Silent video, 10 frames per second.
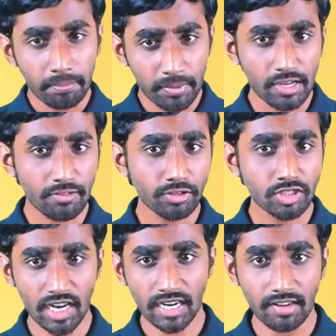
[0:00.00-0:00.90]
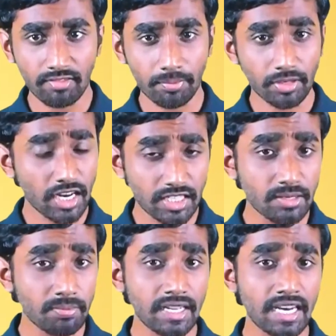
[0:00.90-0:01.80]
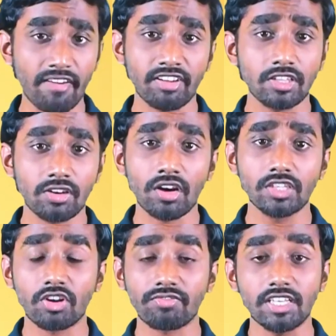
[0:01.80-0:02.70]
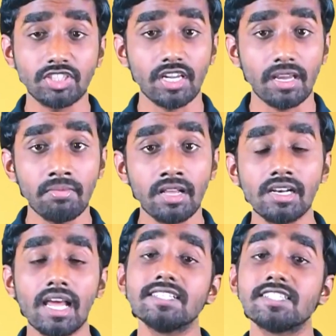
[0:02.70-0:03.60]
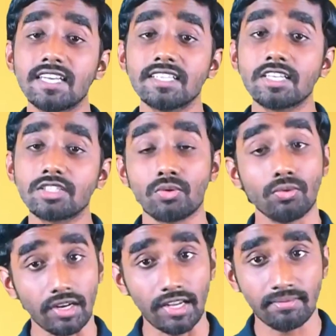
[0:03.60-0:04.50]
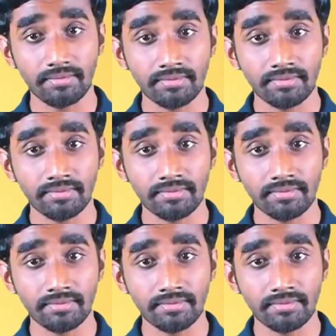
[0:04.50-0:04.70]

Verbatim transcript: Being a full stack developer doesn't mean having the knowledge of HTML and CSS only.